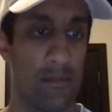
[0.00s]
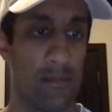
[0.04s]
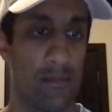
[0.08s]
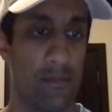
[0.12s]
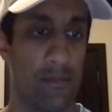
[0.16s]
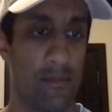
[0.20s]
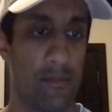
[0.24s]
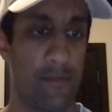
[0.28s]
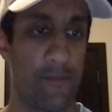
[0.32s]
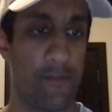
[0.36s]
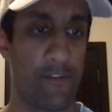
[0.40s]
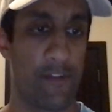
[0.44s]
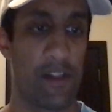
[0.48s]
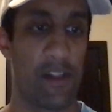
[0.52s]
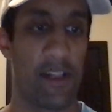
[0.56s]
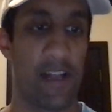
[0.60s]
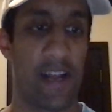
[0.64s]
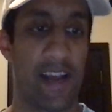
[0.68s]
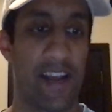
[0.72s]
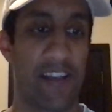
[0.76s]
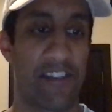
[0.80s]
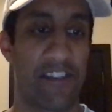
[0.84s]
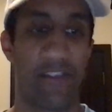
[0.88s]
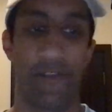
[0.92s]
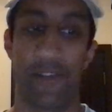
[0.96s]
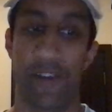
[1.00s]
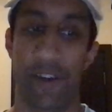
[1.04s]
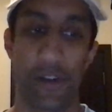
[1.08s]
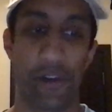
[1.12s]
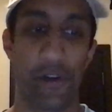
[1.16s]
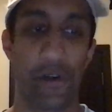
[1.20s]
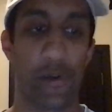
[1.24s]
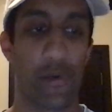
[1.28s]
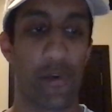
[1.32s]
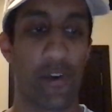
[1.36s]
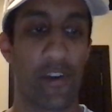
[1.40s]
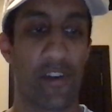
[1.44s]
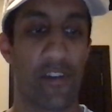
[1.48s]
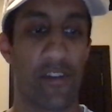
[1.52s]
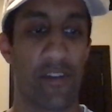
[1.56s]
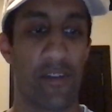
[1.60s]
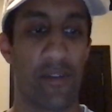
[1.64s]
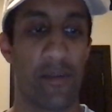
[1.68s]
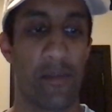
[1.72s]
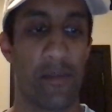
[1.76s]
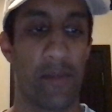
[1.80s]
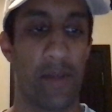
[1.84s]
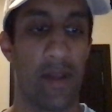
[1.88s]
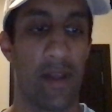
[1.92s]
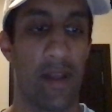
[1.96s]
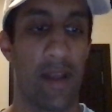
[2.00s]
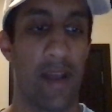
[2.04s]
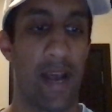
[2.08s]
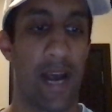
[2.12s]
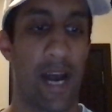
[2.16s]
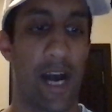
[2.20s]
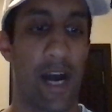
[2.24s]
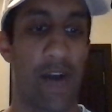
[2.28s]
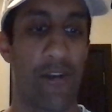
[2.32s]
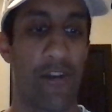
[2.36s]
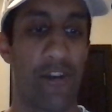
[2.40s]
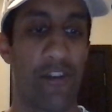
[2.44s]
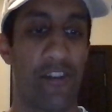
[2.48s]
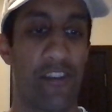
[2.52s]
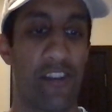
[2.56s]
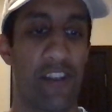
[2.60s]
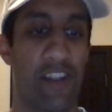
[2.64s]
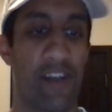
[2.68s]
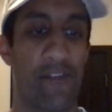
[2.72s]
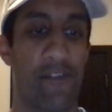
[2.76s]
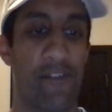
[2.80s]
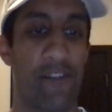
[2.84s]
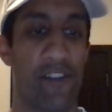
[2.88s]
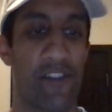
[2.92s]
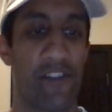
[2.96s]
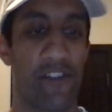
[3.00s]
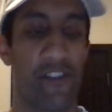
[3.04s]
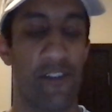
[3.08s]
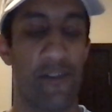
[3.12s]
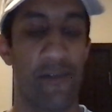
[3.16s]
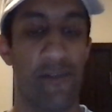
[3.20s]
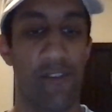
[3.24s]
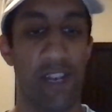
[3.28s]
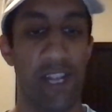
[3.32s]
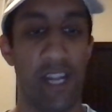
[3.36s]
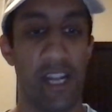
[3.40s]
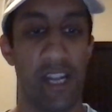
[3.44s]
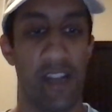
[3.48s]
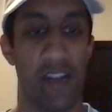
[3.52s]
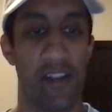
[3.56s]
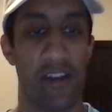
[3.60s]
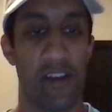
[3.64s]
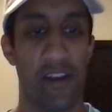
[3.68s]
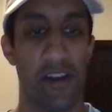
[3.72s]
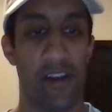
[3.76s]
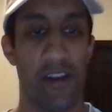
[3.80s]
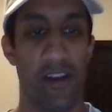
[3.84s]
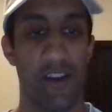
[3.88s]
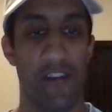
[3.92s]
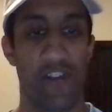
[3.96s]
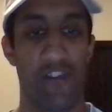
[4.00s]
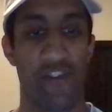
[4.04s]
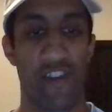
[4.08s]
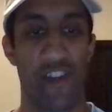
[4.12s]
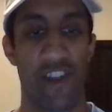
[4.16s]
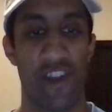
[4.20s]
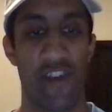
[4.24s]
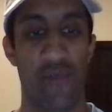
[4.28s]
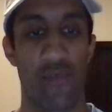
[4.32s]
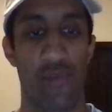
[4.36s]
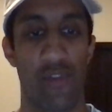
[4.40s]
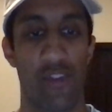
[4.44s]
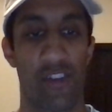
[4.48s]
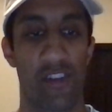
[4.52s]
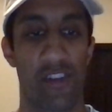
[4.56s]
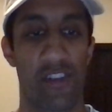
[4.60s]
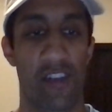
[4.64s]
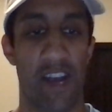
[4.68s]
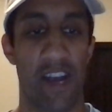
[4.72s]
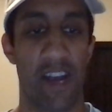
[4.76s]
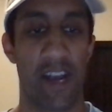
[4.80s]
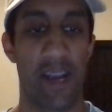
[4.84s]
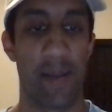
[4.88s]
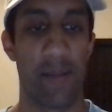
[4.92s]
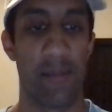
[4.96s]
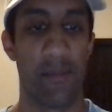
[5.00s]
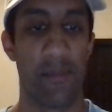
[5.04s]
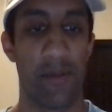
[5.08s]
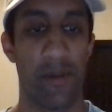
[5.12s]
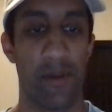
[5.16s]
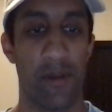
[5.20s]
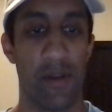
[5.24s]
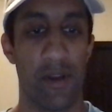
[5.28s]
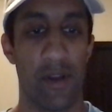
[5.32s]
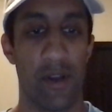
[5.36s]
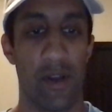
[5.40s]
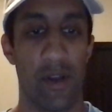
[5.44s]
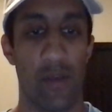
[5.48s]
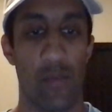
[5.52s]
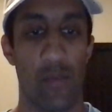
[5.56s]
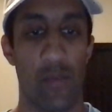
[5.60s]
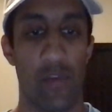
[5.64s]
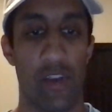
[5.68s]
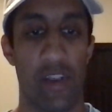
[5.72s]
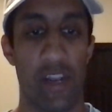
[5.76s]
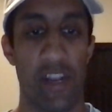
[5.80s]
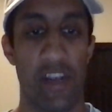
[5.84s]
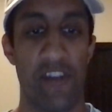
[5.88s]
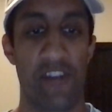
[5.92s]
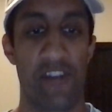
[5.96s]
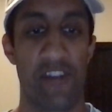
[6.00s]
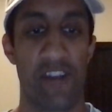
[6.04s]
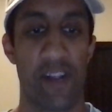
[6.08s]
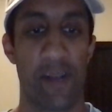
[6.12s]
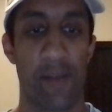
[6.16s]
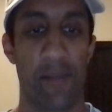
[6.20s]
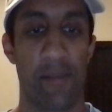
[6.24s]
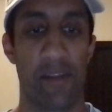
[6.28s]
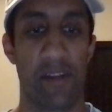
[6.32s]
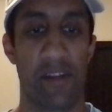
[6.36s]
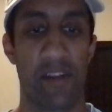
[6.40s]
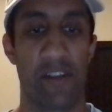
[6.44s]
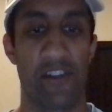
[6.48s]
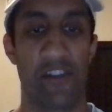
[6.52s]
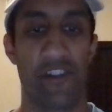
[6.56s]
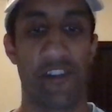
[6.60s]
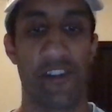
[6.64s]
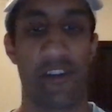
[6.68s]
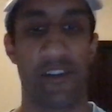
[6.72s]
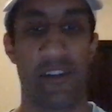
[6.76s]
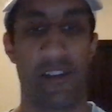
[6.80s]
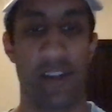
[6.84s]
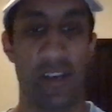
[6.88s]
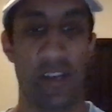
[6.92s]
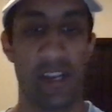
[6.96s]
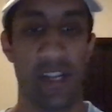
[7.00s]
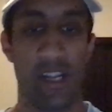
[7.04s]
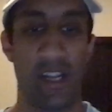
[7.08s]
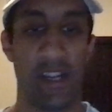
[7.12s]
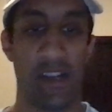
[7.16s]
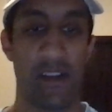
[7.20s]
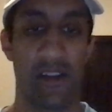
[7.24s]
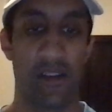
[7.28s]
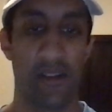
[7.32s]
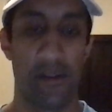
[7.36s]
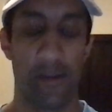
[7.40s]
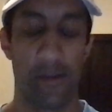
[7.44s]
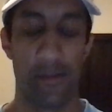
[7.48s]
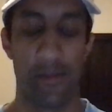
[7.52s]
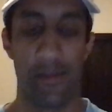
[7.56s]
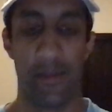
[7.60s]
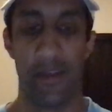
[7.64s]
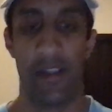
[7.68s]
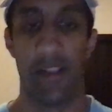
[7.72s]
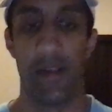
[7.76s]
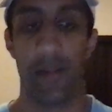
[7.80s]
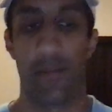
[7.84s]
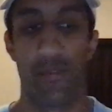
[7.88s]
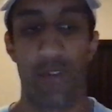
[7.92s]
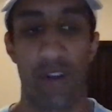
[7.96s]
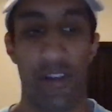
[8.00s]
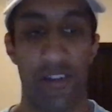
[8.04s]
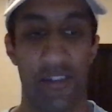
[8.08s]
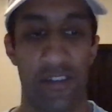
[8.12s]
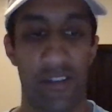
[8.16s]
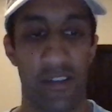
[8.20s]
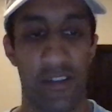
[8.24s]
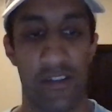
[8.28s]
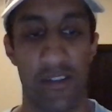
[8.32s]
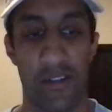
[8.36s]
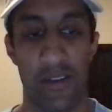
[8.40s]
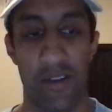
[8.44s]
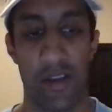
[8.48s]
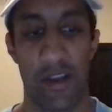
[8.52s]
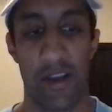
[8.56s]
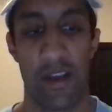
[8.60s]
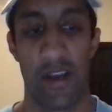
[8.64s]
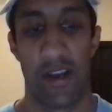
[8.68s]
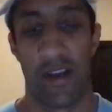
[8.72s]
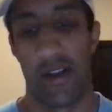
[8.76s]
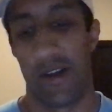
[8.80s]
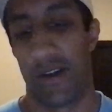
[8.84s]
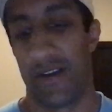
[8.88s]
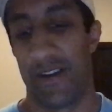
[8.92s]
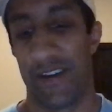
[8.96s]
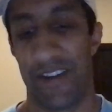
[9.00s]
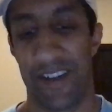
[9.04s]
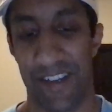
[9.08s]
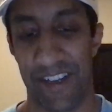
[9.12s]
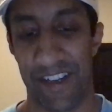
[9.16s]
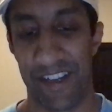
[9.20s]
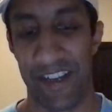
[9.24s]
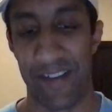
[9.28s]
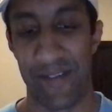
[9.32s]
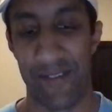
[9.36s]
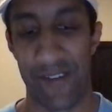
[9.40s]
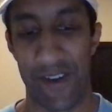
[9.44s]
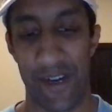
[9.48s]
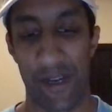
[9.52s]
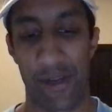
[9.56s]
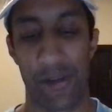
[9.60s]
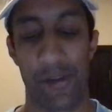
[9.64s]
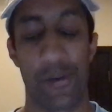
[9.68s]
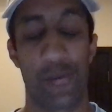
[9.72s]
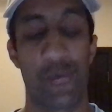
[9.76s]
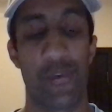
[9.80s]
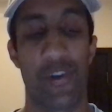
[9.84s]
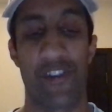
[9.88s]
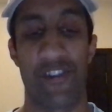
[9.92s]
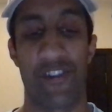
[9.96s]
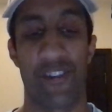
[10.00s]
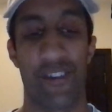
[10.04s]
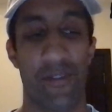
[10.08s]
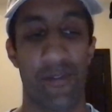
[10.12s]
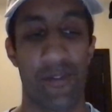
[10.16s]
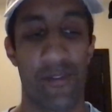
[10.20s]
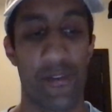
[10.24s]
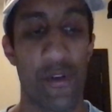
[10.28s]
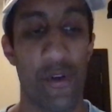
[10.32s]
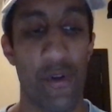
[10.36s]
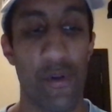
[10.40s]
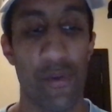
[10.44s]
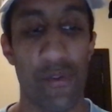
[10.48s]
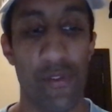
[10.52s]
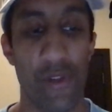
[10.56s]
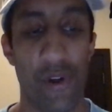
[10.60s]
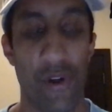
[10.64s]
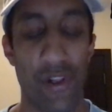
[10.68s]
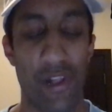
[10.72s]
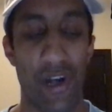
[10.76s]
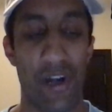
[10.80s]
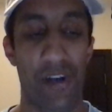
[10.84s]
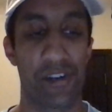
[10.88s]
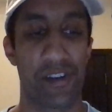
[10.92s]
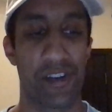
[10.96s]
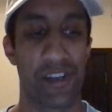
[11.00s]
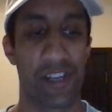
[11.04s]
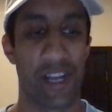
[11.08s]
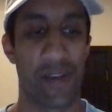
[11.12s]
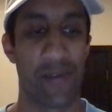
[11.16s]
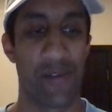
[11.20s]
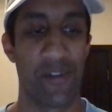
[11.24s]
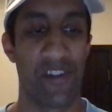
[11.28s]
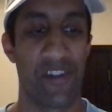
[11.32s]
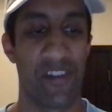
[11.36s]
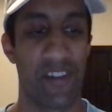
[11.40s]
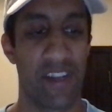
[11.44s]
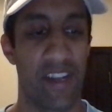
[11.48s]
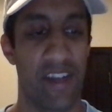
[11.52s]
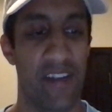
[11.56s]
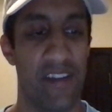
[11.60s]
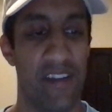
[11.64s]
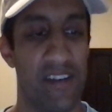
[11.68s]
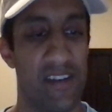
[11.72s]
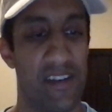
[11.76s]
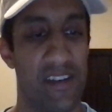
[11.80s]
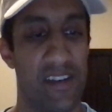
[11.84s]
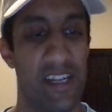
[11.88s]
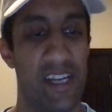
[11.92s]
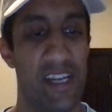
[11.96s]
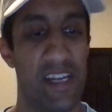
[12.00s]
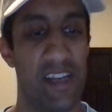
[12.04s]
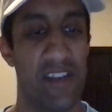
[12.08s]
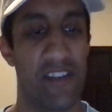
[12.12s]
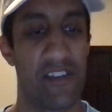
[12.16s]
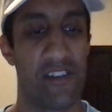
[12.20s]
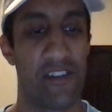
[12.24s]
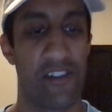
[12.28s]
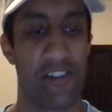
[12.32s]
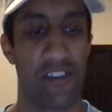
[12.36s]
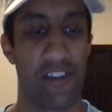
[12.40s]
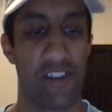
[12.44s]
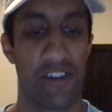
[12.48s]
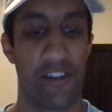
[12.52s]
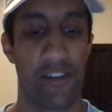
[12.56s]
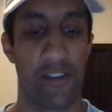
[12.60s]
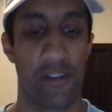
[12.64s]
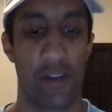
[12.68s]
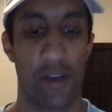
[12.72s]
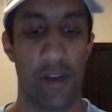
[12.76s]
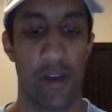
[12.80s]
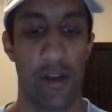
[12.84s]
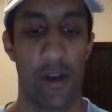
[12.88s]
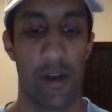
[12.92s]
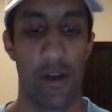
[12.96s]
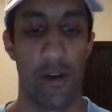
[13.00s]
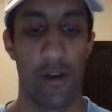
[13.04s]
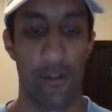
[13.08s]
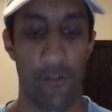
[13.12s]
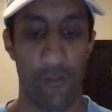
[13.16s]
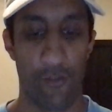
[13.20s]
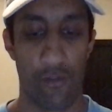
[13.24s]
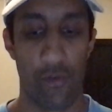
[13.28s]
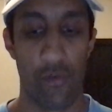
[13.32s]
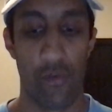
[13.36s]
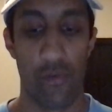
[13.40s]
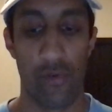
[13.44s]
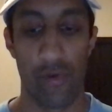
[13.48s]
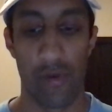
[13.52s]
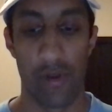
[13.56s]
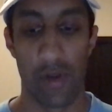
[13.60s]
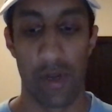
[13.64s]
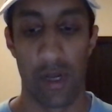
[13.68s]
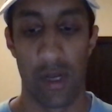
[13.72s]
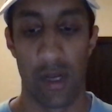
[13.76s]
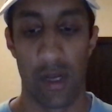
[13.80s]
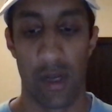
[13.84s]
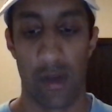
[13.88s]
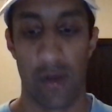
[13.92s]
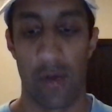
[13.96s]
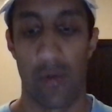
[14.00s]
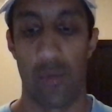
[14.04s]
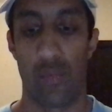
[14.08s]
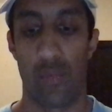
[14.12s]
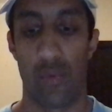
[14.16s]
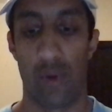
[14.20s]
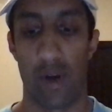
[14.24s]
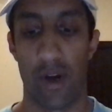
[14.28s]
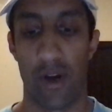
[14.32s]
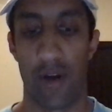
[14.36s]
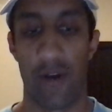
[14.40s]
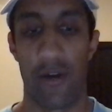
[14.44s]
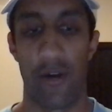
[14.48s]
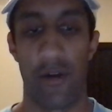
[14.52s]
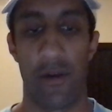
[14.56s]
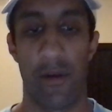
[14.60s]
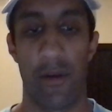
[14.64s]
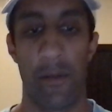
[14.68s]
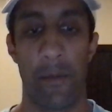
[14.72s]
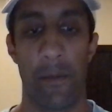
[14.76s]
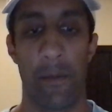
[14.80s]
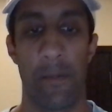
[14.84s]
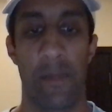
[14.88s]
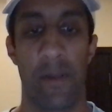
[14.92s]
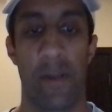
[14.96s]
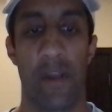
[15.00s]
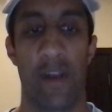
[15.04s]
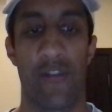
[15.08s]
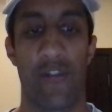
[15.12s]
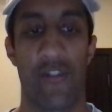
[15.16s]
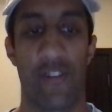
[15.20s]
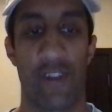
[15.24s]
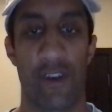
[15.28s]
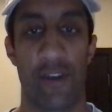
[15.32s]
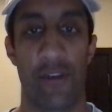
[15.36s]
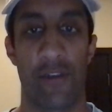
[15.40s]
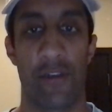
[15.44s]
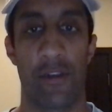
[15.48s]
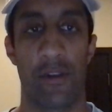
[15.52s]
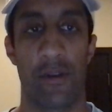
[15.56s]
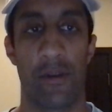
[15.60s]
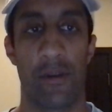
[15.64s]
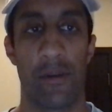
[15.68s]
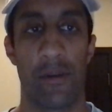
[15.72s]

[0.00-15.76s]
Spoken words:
Phil asks a very good question. How does the definition of need change with time? Would internet be considered a need in the present? Again, a very good question. No longer can we say needs are just food, water, and shelter,